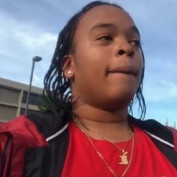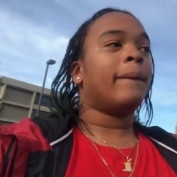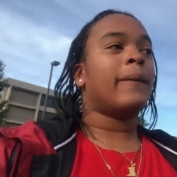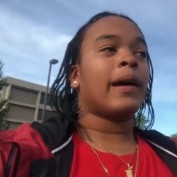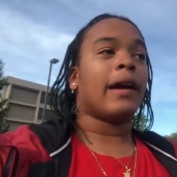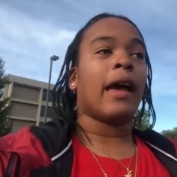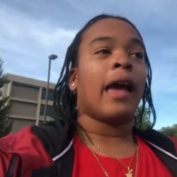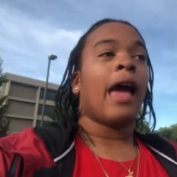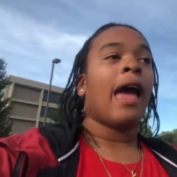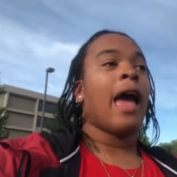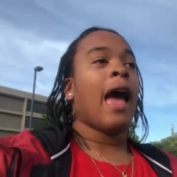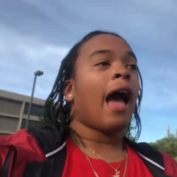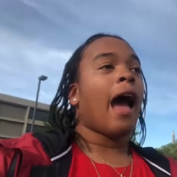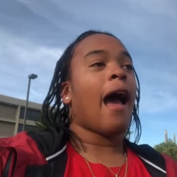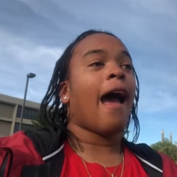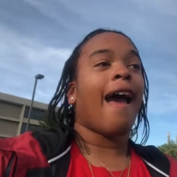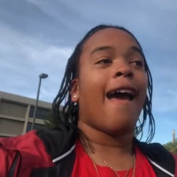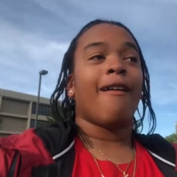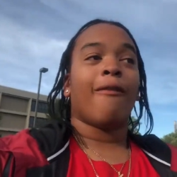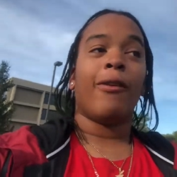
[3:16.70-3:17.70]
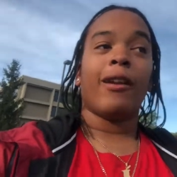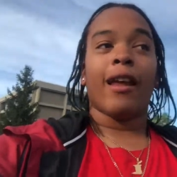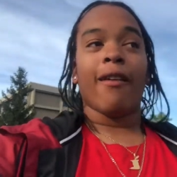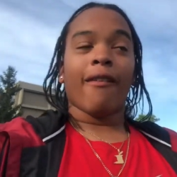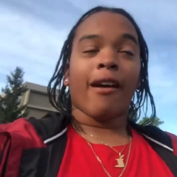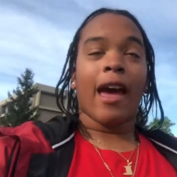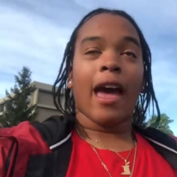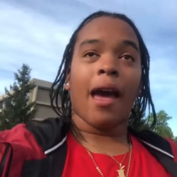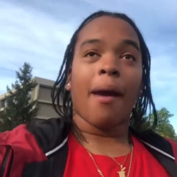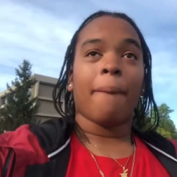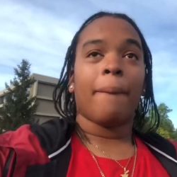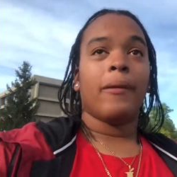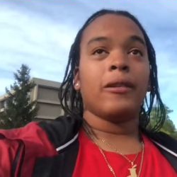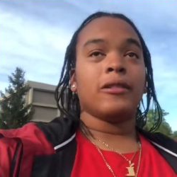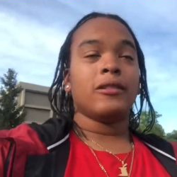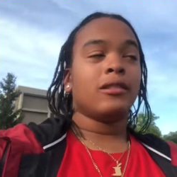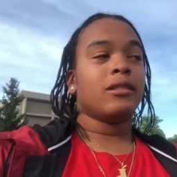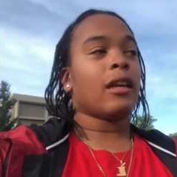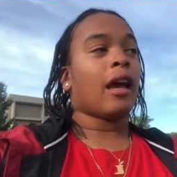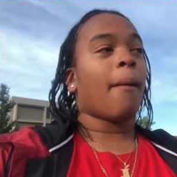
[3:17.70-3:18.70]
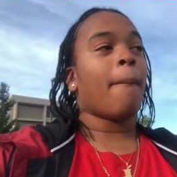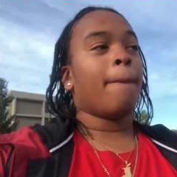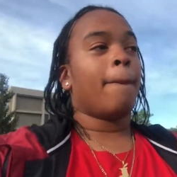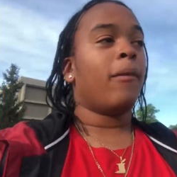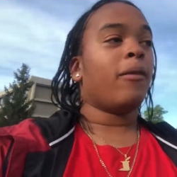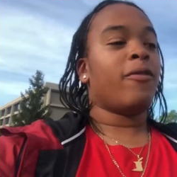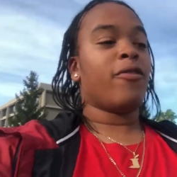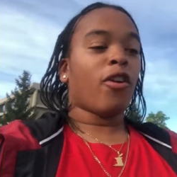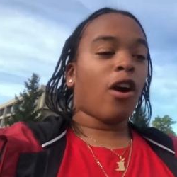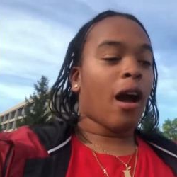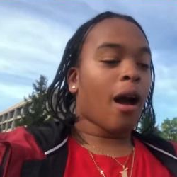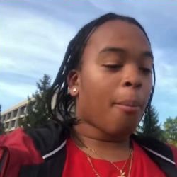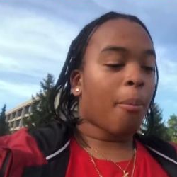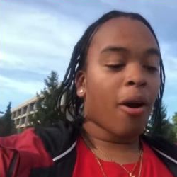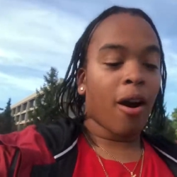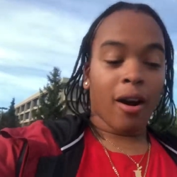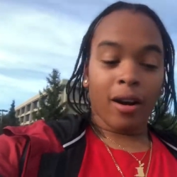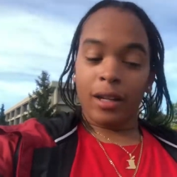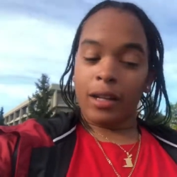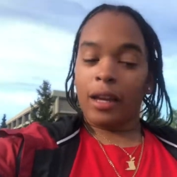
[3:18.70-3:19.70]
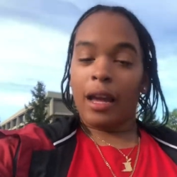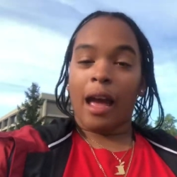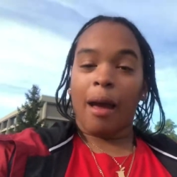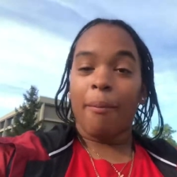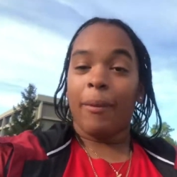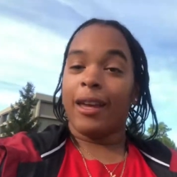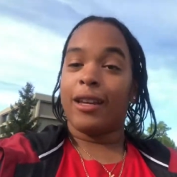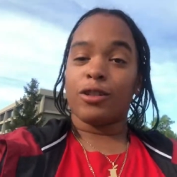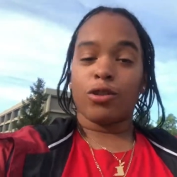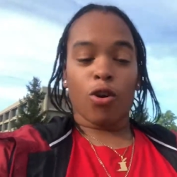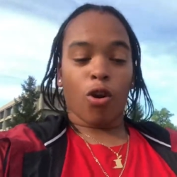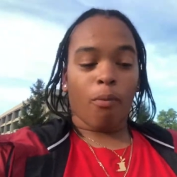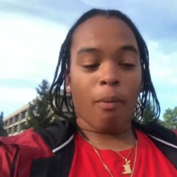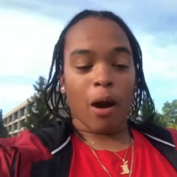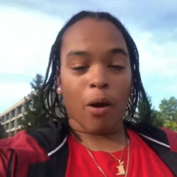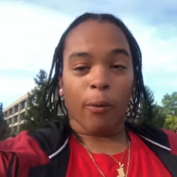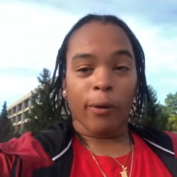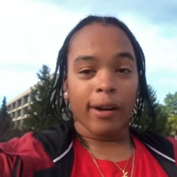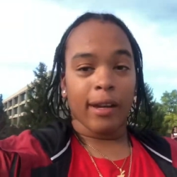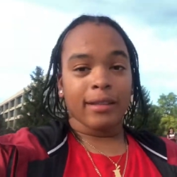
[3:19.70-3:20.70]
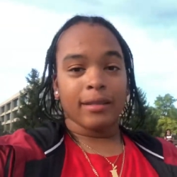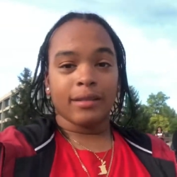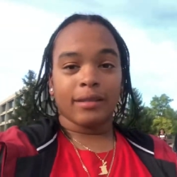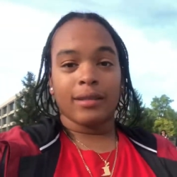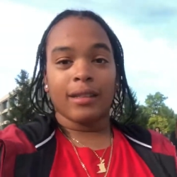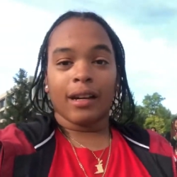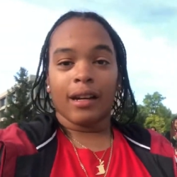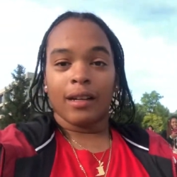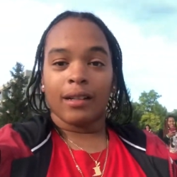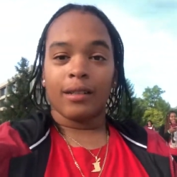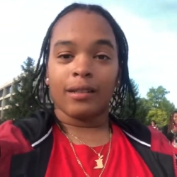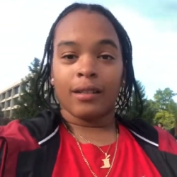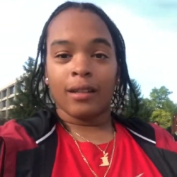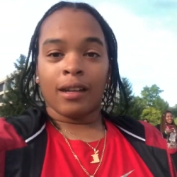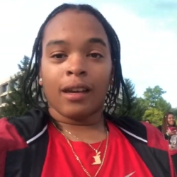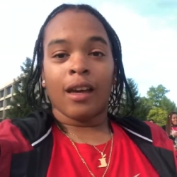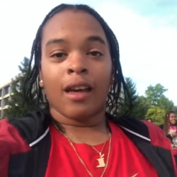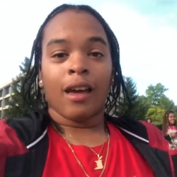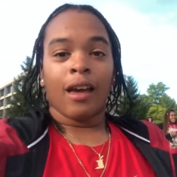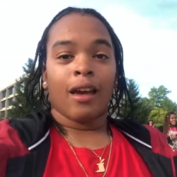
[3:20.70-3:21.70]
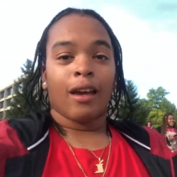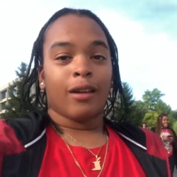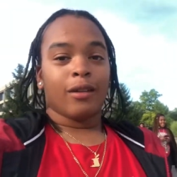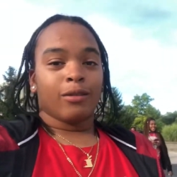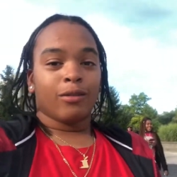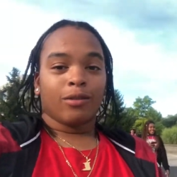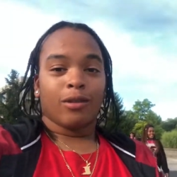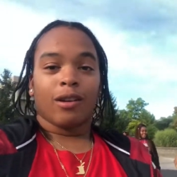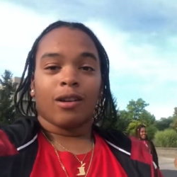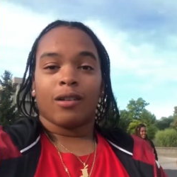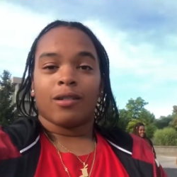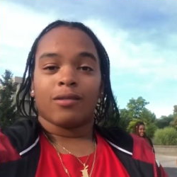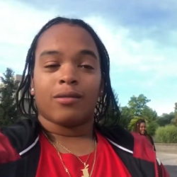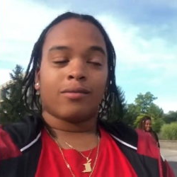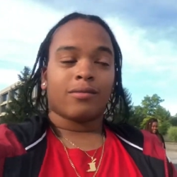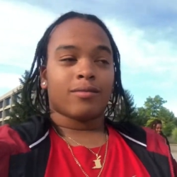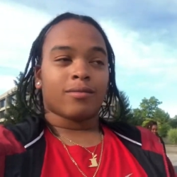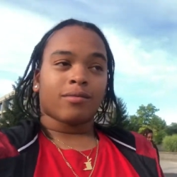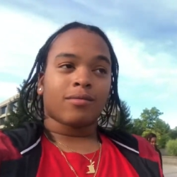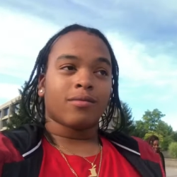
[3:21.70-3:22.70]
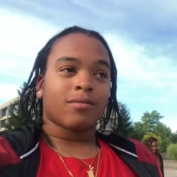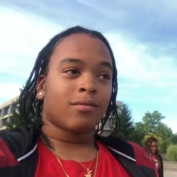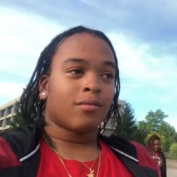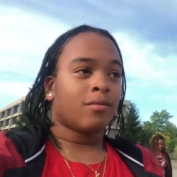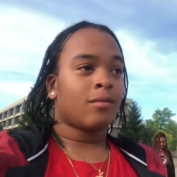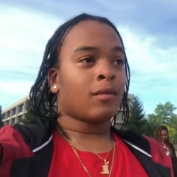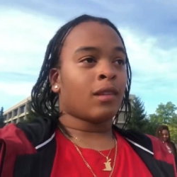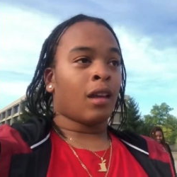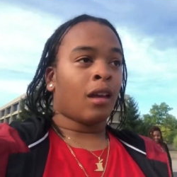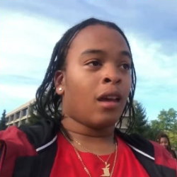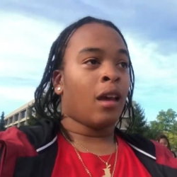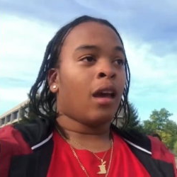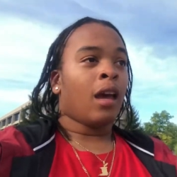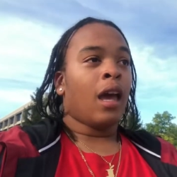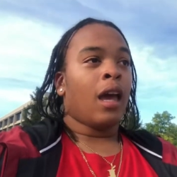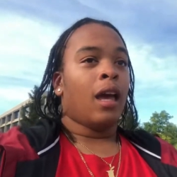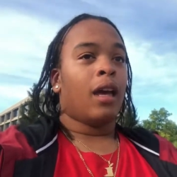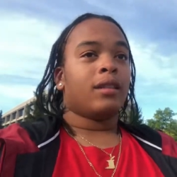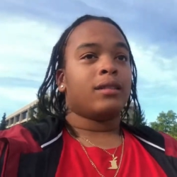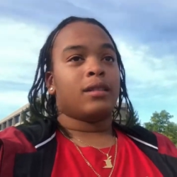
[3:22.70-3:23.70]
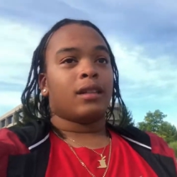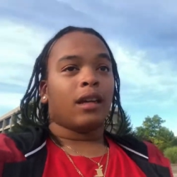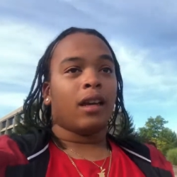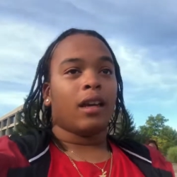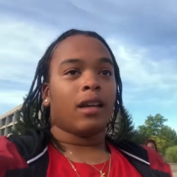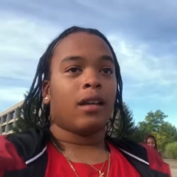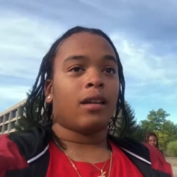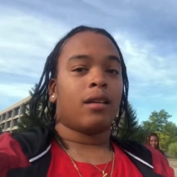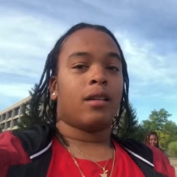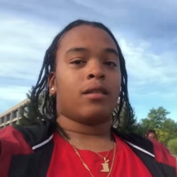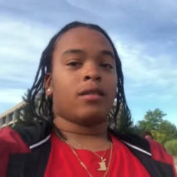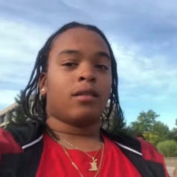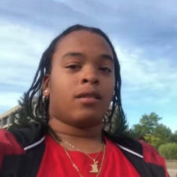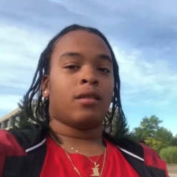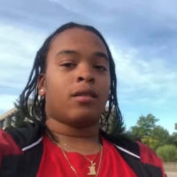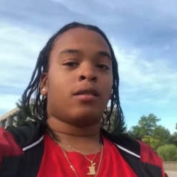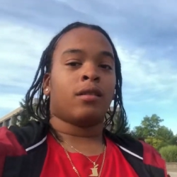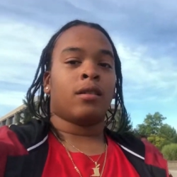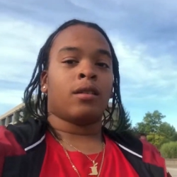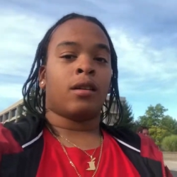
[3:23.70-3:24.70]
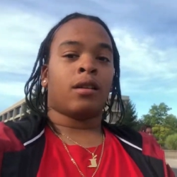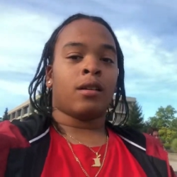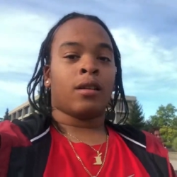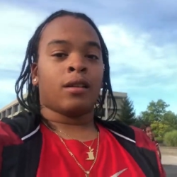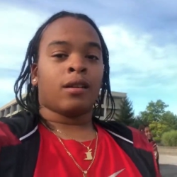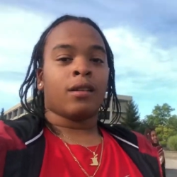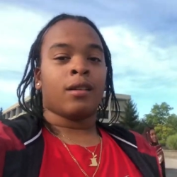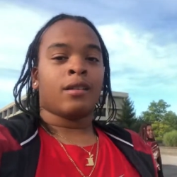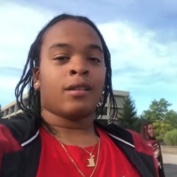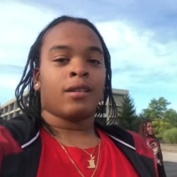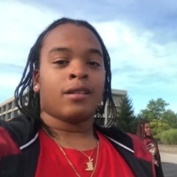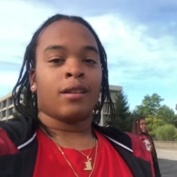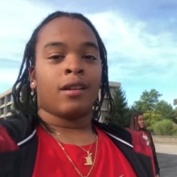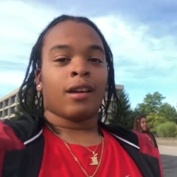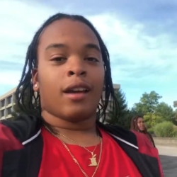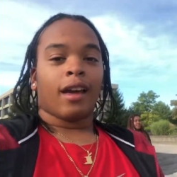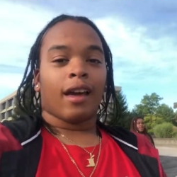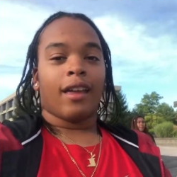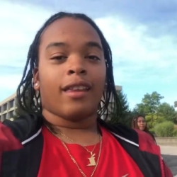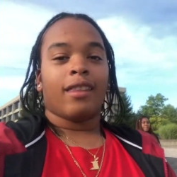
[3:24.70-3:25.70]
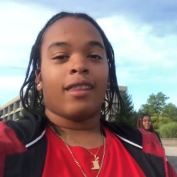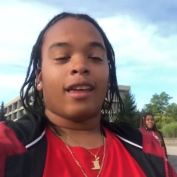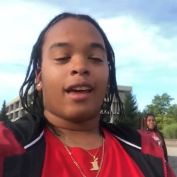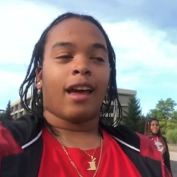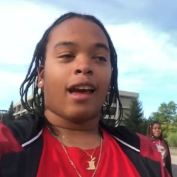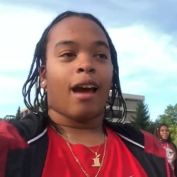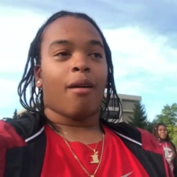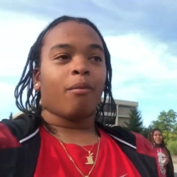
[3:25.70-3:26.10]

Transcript: But whatever happens, before I party, I'm making sure all my work is done. You know, yeah. And then